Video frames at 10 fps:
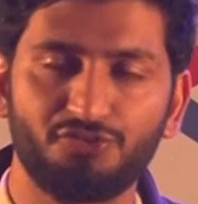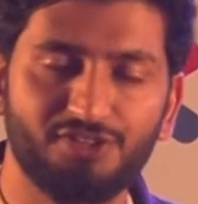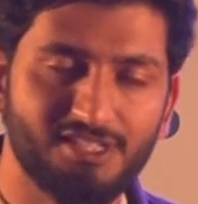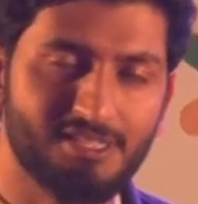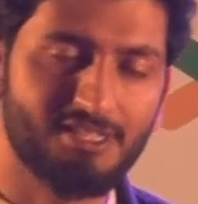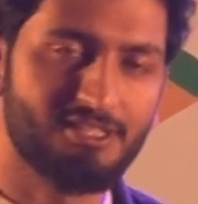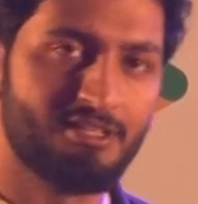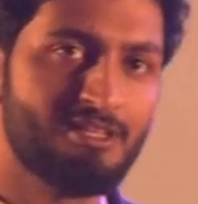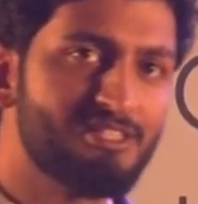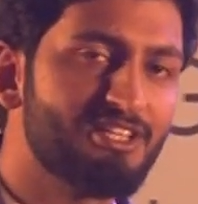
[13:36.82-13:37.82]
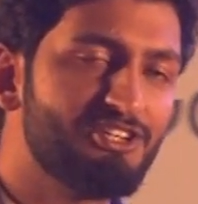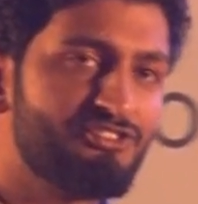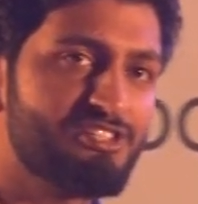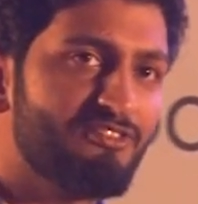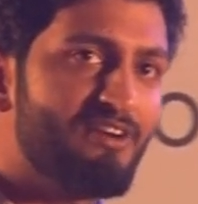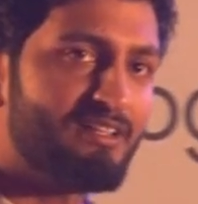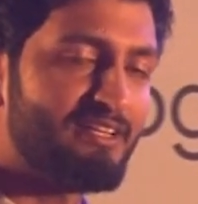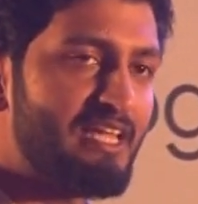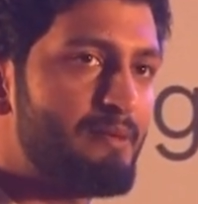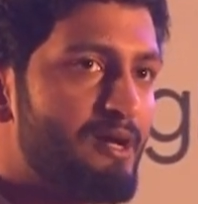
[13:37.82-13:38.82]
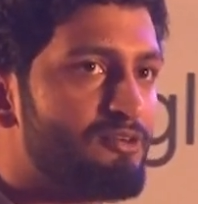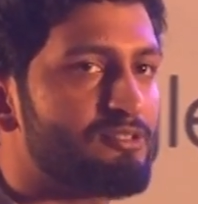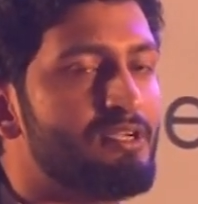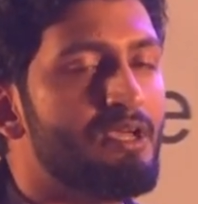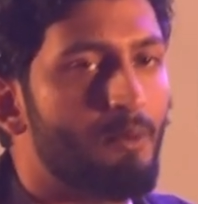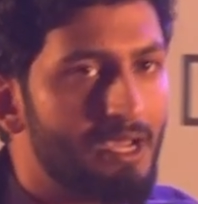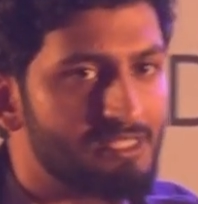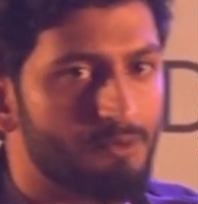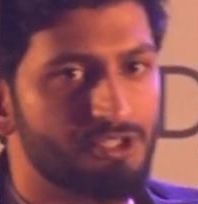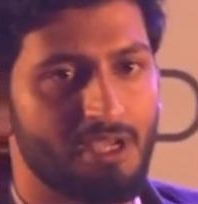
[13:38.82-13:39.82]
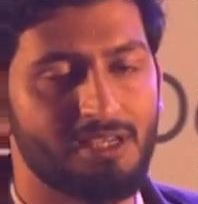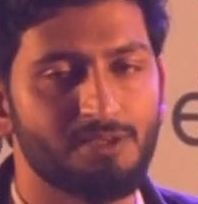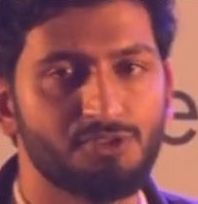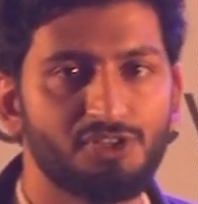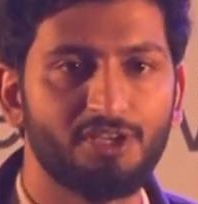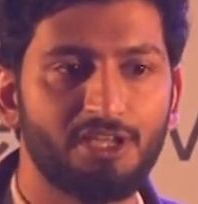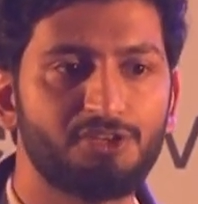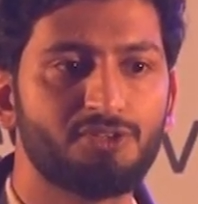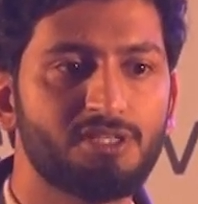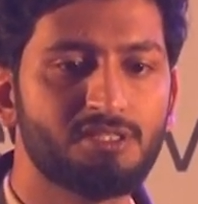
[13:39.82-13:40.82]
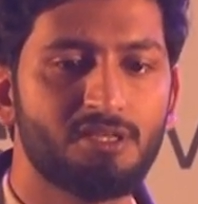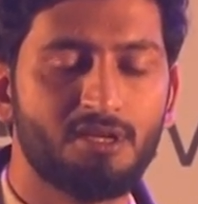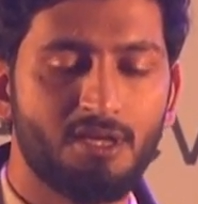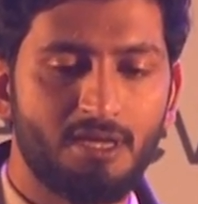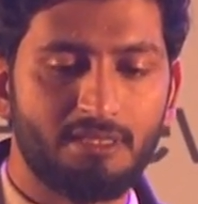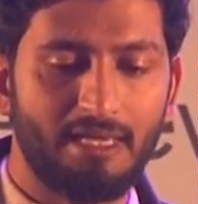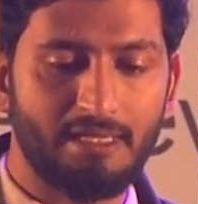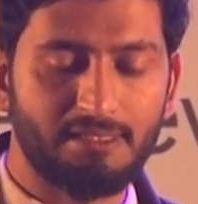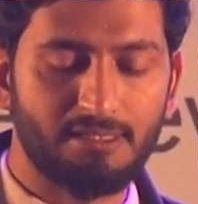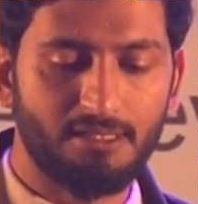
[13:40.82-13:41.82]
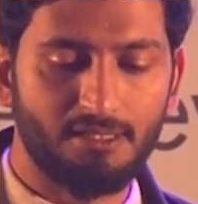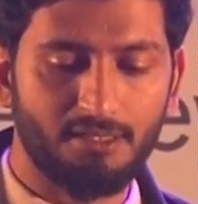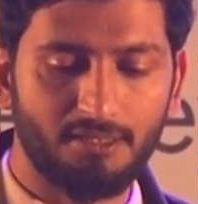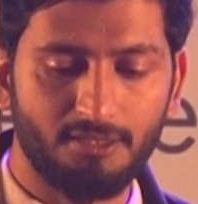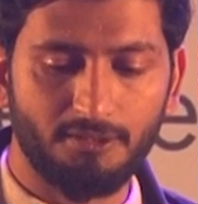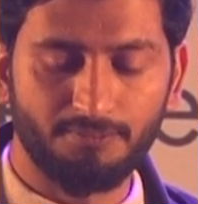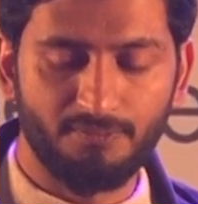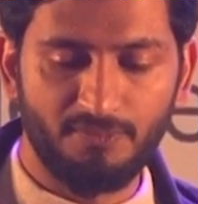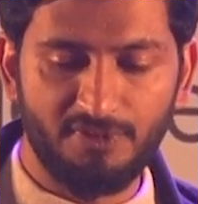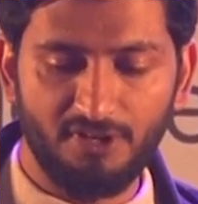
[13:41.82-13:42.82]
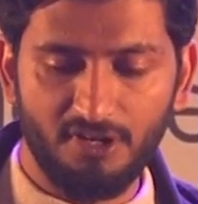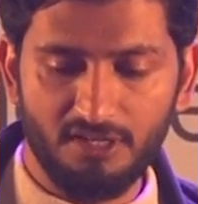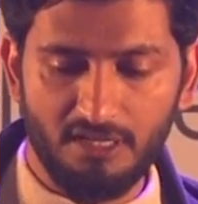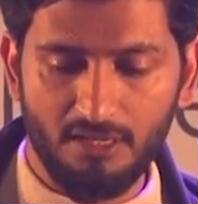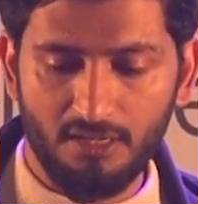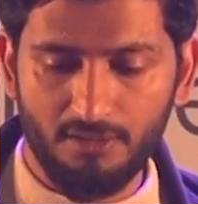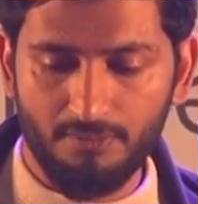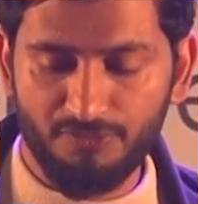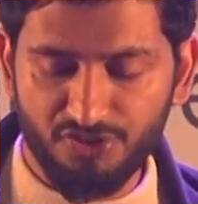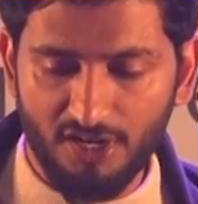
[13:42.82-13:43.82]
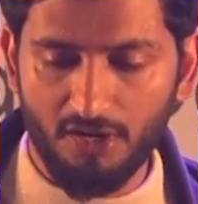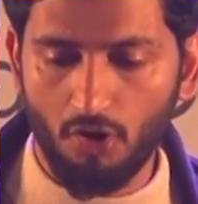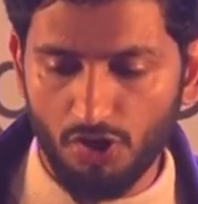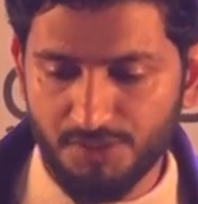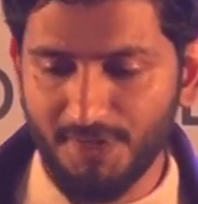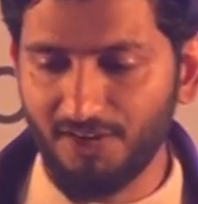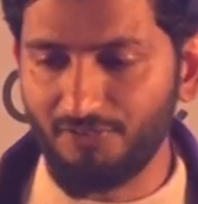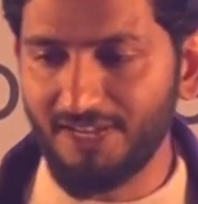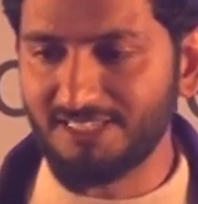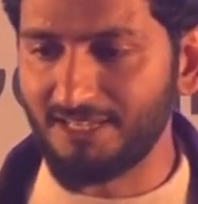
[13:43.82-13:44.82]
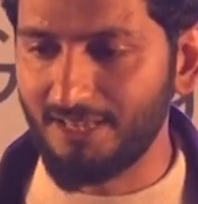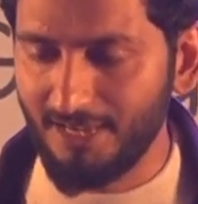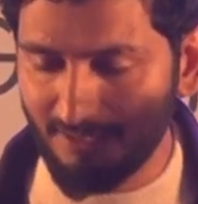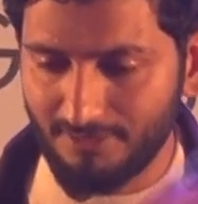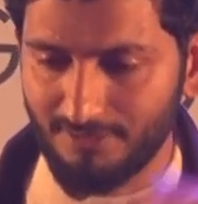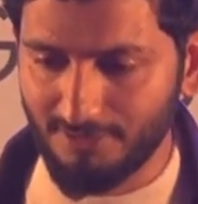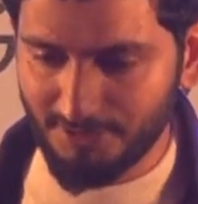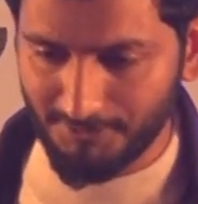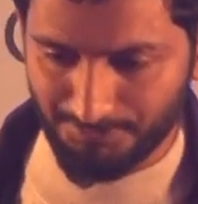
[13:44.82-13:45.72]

physics, there's an interesting fact that came out as I was looking into this, that there are cosmic rays that hit the